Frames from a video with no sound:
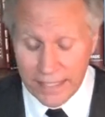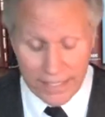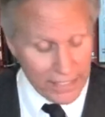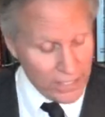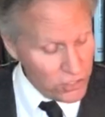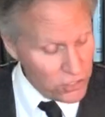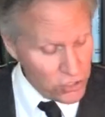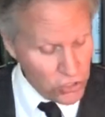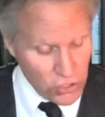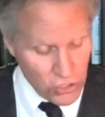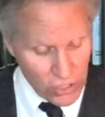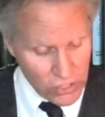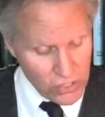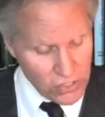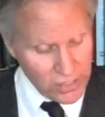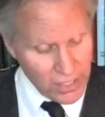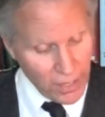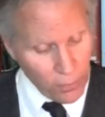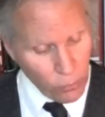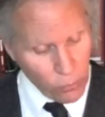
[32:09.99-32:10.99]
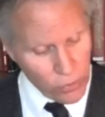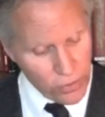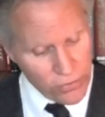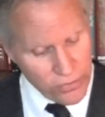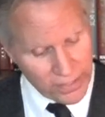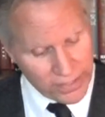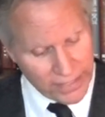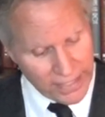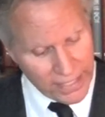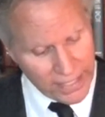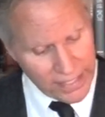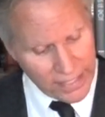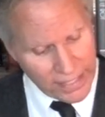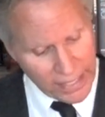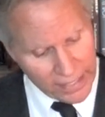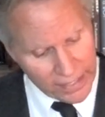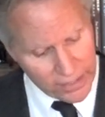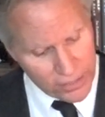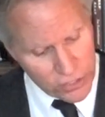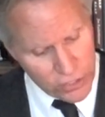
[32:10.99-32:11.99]
It's just not worth it. Get it
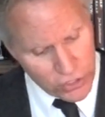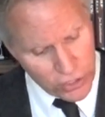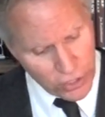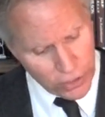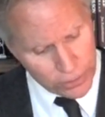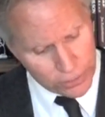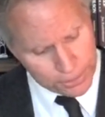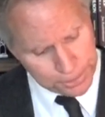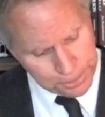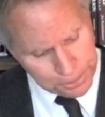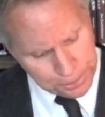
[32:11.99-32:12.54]
out of the show.